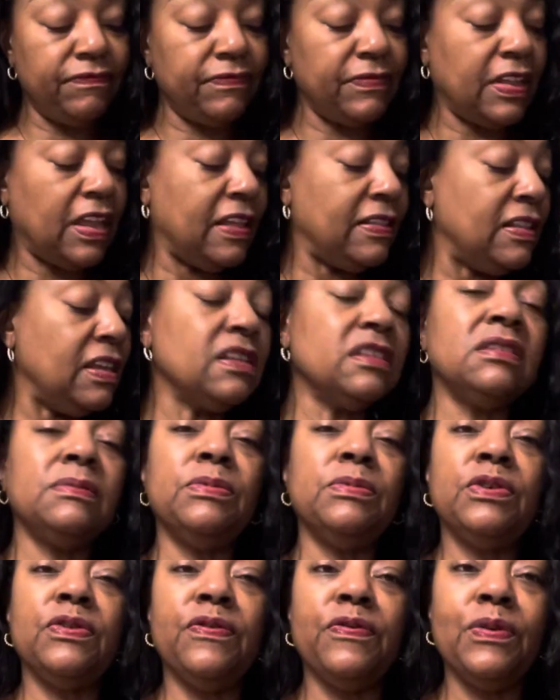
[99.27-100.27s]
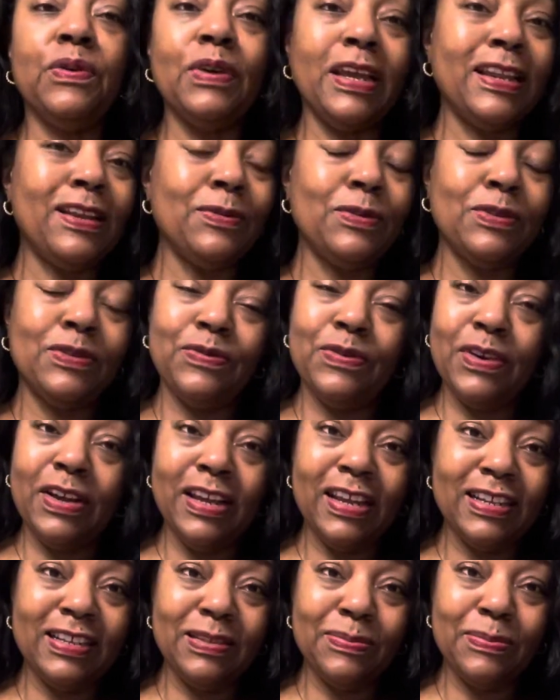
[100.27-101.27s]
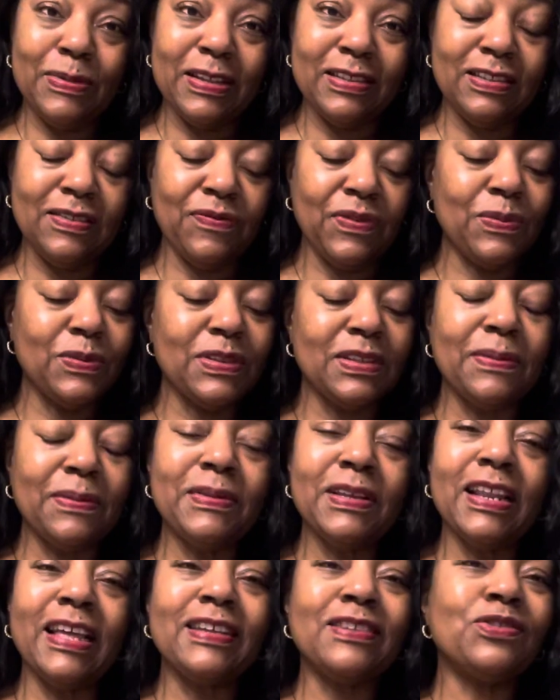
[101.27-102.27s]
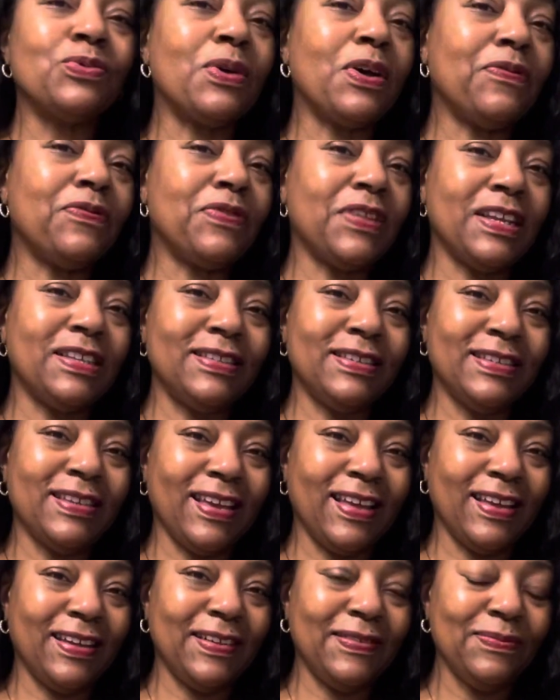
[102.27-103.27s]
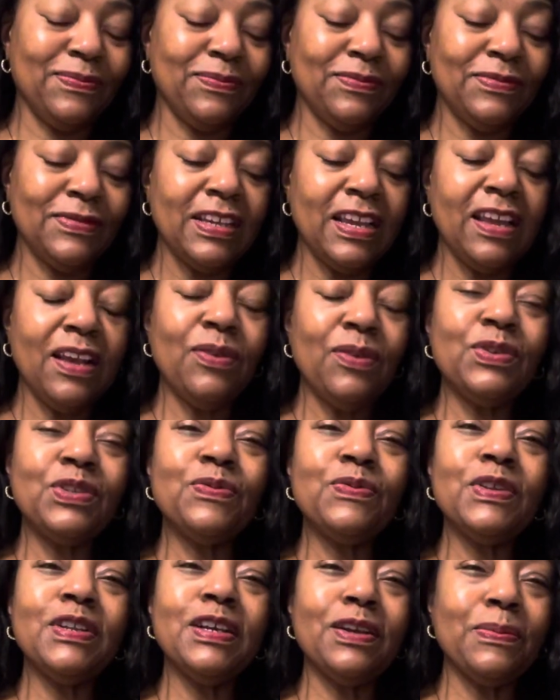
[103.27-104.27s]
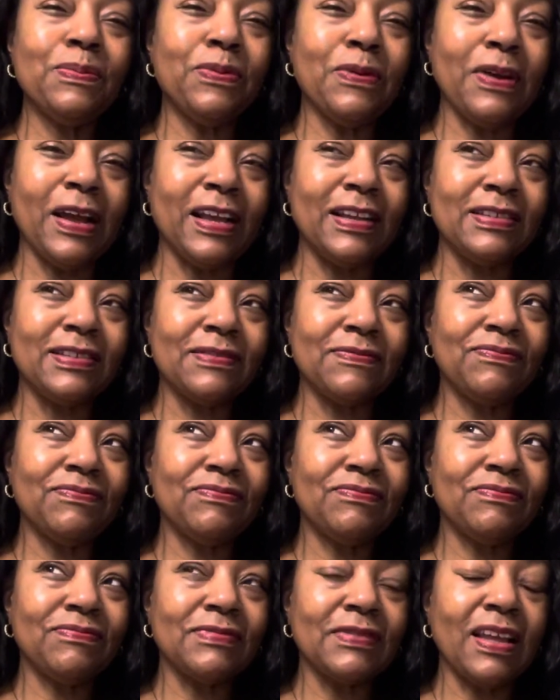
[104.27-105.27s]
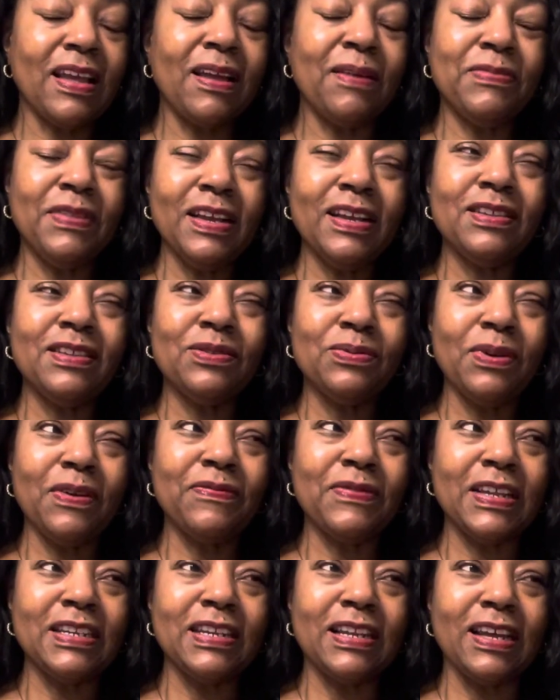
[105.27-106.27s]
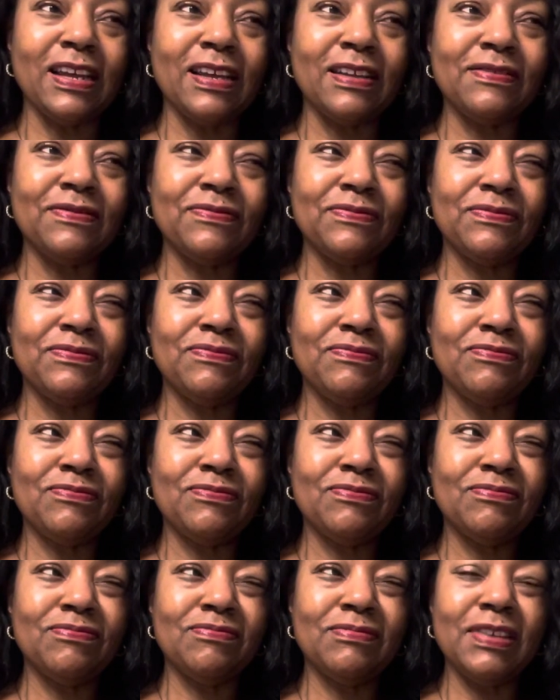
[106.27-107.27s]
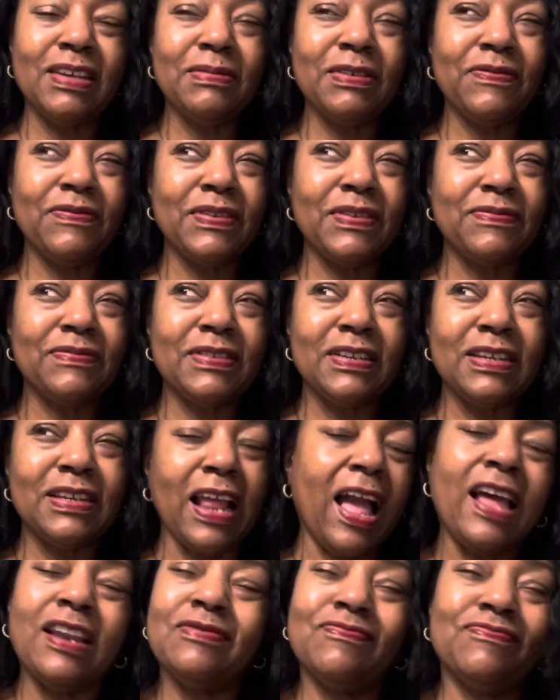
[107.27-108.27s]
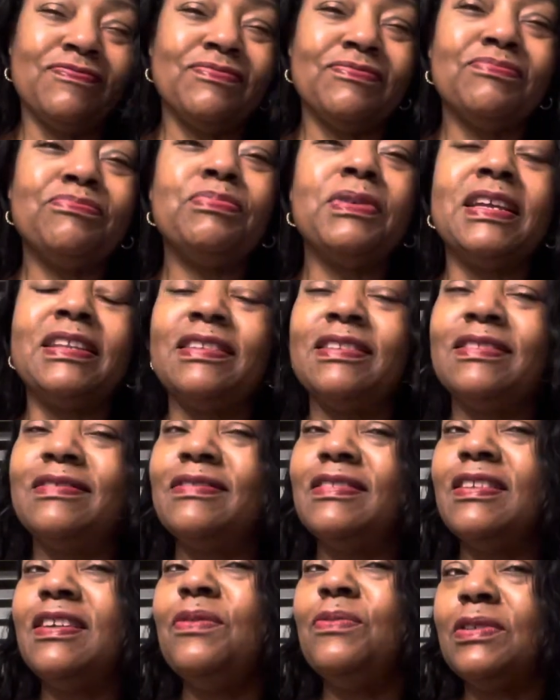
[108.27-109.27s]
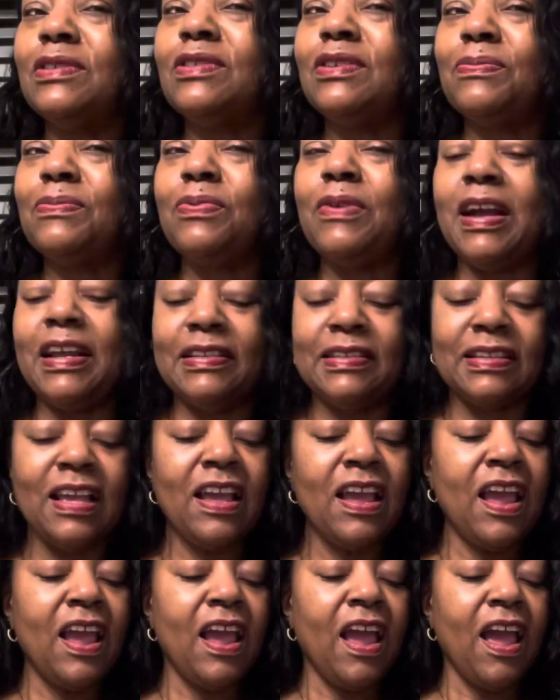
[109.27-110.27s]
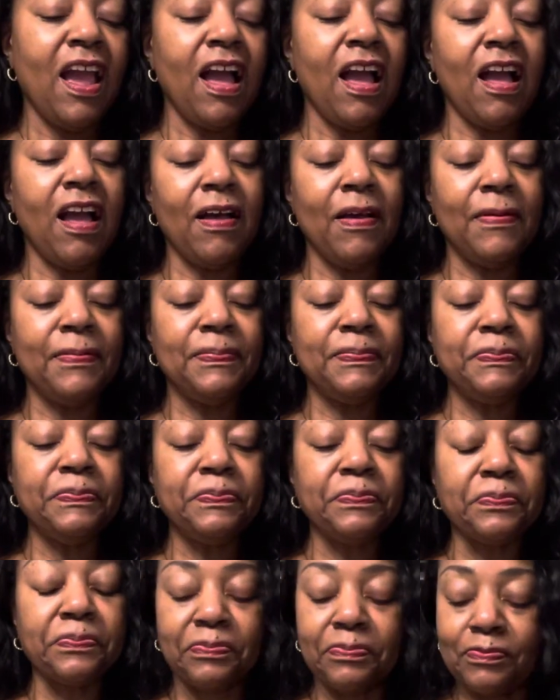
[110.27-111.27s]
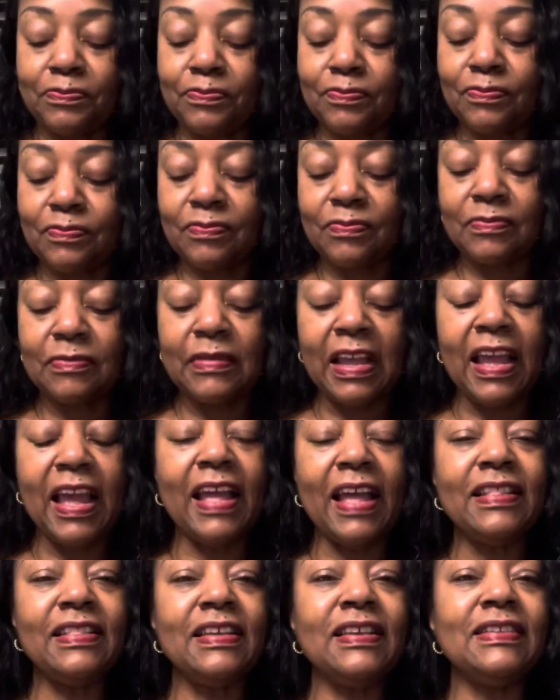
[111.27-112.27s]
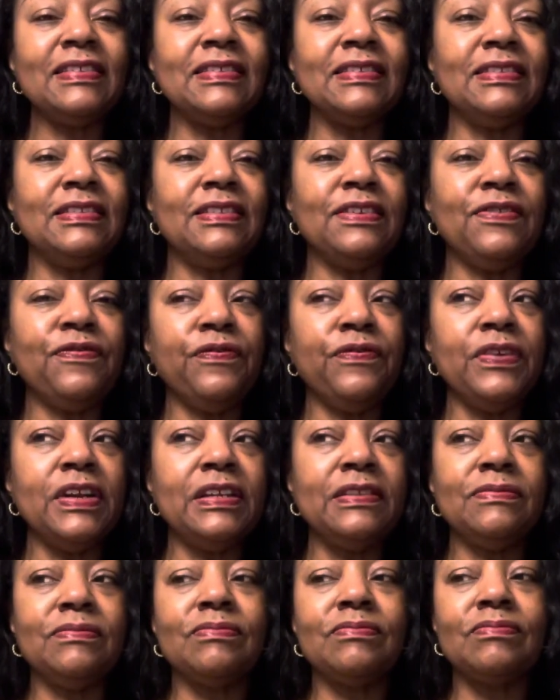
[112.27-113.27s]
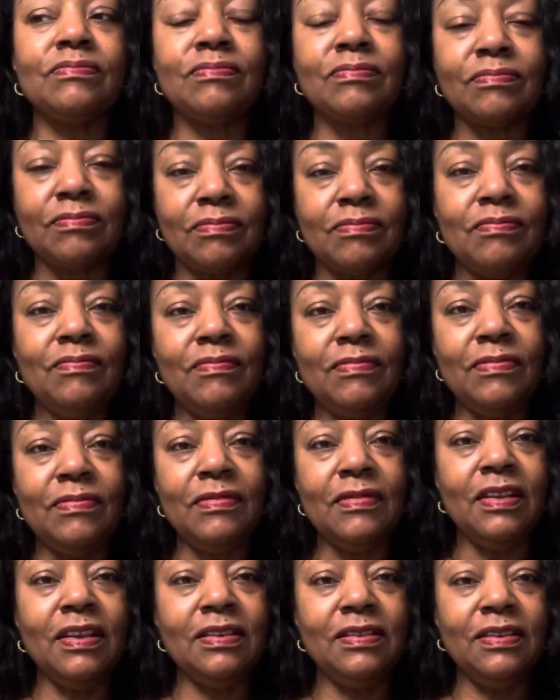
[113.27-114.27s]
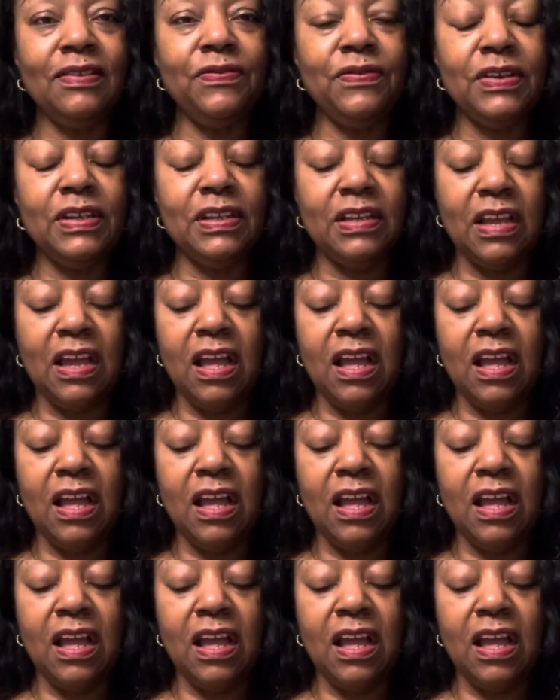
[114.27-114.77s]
I think it's beautiful, and it was very inexpensive. It was something like $12.99. It was a really good price. I'm thinking $12.99, maybe 15, but it was a good price. They had these in different, different